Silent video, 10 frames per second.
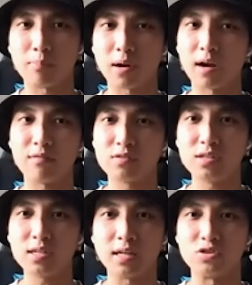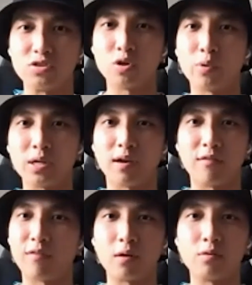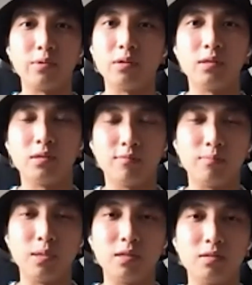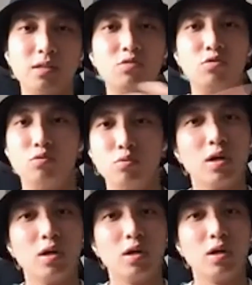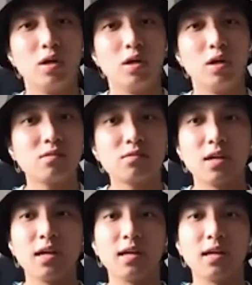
privacy and showing their vulnerability to the audience.